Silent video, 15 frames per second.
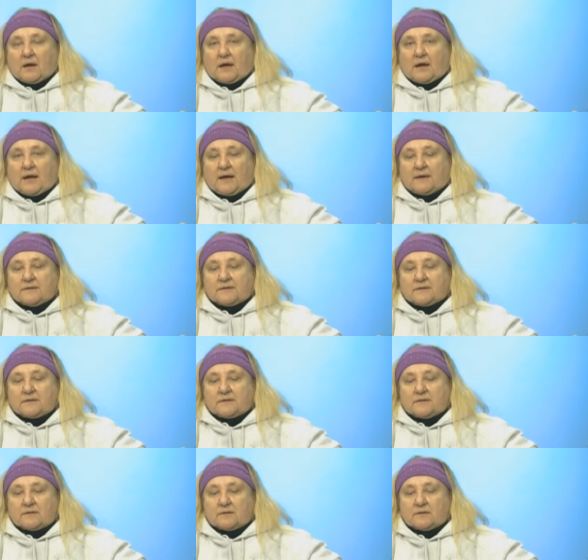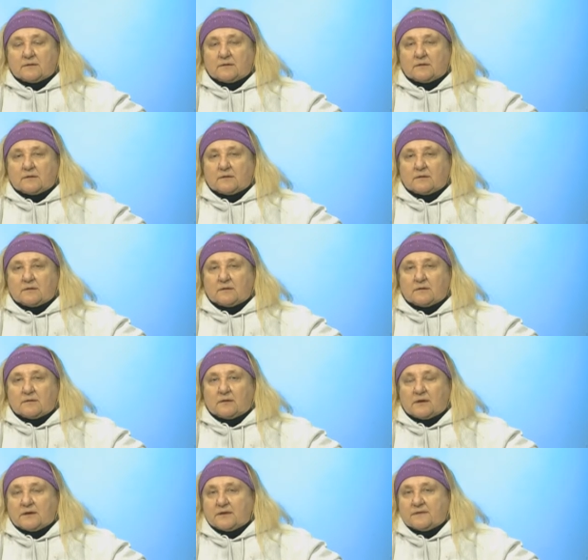and
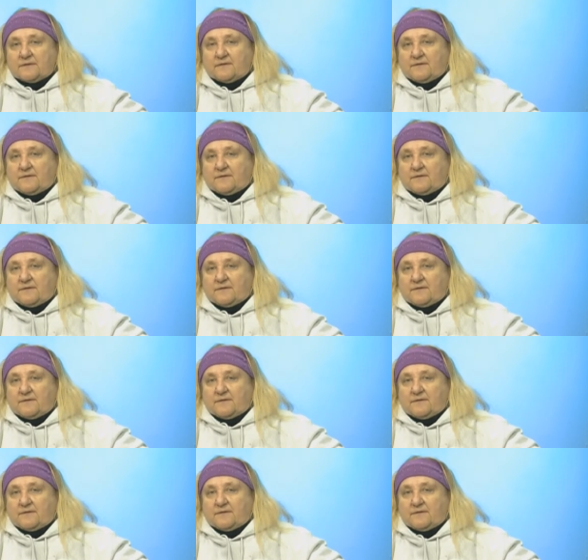there is